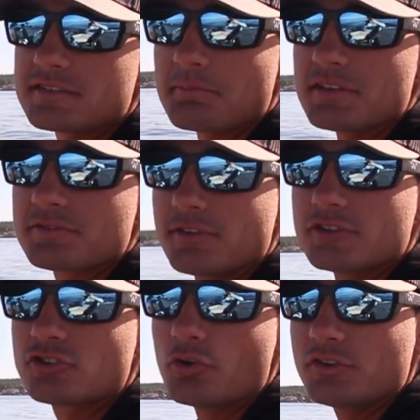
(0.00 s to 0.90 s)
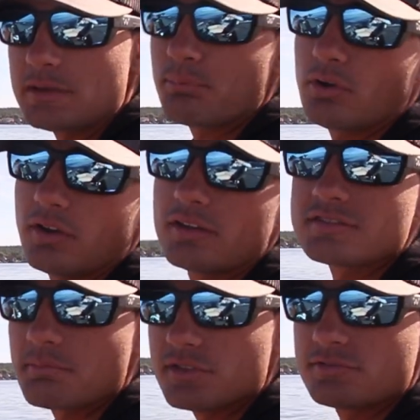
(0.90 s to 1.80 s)
some of these fish go deeper and
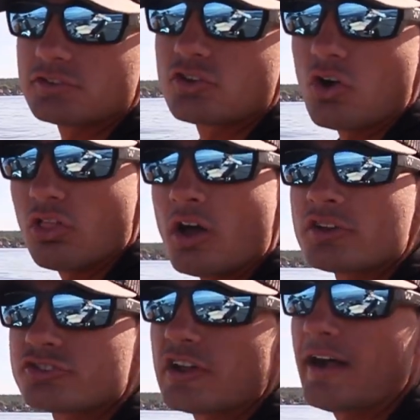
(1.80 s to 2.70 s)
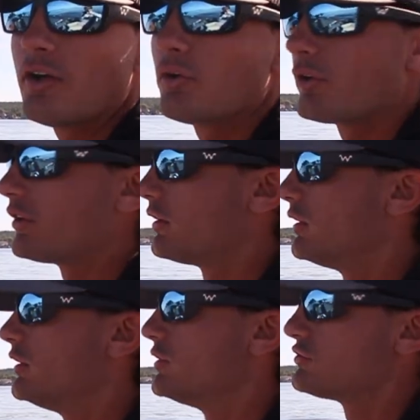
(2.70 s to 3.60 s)
some of these fish go a lot shallower.
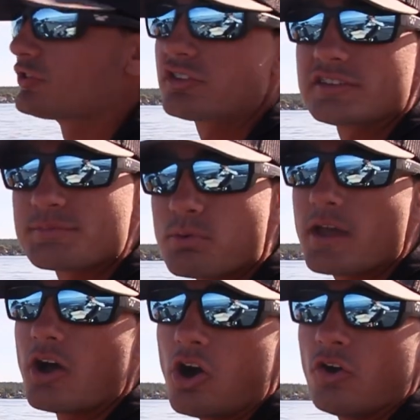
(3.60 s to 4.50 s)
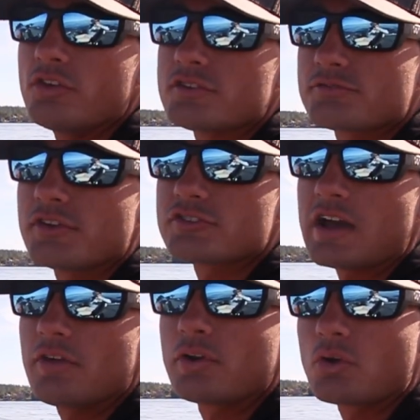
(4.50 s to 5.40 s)
So it's gonna spread all these fish
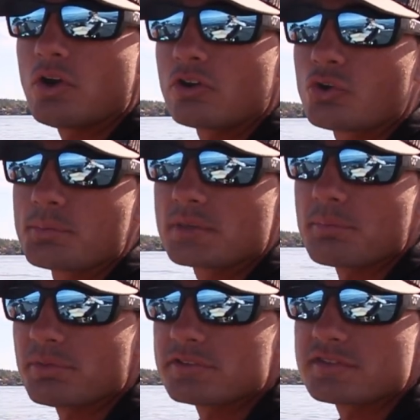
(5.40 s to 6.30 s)
out. They were all grouped up in the